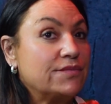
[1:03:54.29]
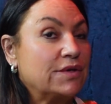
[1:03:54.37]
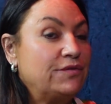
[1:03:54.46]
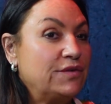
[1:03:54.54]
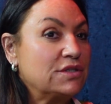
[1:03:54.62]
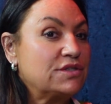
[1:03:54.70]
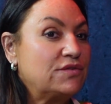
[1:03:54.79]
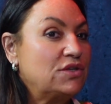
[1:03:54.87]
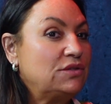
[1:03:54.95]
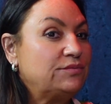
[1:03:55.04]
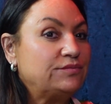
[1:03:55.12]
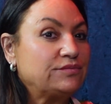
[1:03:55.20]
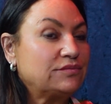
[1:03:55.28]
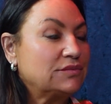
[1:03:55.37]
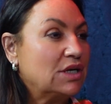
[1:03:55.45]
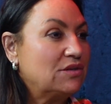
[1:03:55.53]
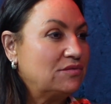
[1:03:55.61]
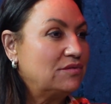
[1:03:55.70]
First of all,
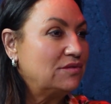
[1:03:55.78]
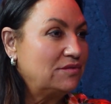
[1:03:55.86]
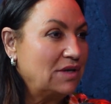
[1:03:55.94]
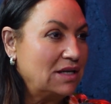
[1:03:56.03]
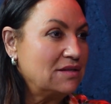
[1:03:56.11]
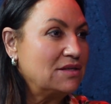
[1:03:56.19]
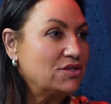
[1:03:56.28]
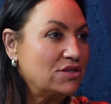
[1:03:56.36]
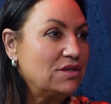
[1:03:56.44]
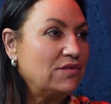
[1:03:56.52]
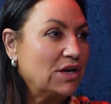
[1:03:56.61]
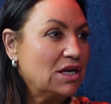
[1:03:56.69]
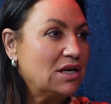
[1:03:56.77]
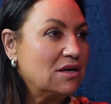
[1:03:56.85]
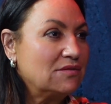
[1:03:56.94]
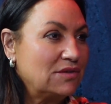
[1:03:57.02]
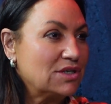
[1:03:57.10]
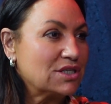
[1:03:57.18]
rather than doing the very
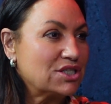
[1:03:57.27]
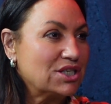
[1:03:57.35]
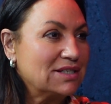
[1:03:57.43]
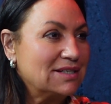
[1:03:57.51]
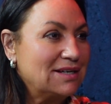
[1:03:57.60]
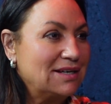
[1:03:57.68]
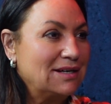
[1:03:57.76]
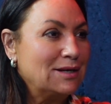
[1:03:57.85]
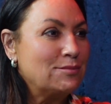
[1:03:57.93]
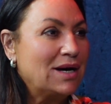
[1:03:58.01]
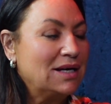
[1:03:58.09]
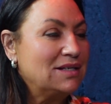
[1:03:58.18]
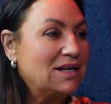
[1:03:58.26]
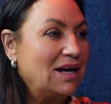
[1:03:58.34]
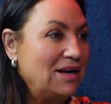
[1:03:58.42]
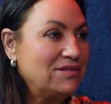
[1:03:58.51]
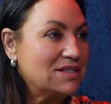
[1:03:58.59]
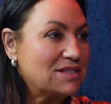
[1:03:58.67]
long version, I
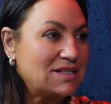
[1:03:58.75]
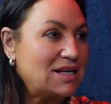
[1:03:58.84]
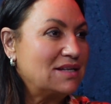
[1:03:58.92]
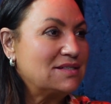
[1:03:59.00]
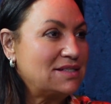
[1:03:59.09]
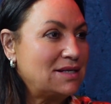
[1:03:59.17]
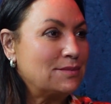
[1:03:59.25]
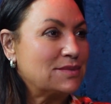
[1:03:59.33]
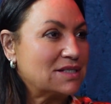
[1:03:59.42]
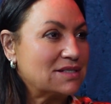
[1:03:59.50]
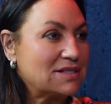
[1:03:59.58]
have these 10 steps to